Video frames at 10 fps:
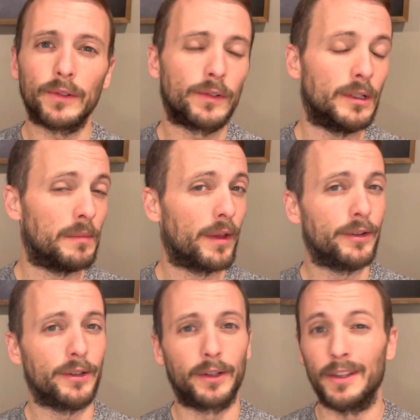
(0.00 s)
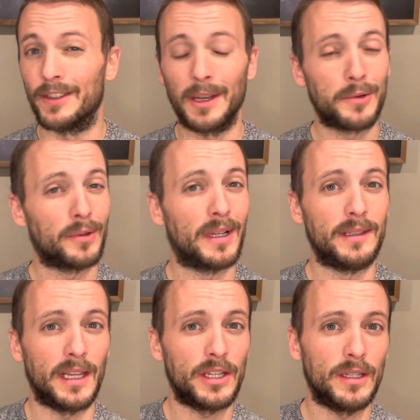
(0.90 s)
some other
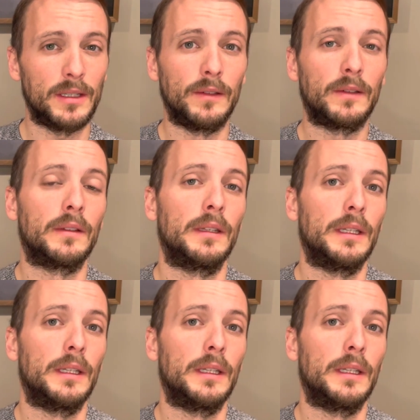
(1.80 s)
conceptualizations.